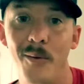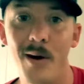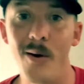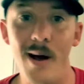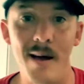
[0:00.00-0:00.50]

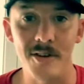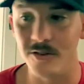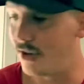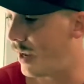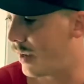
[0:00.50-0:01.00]
know, I haven't
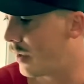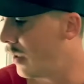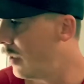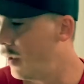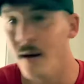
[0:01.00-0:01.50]
checked,
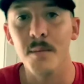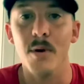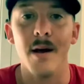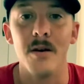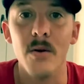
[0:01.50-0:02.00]
but
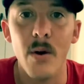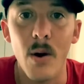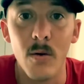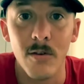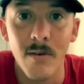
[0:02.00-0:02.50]
I do know it
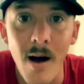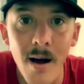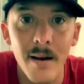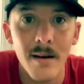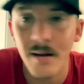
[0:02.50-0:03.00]
holds a
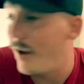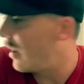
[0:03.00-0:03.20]
lot and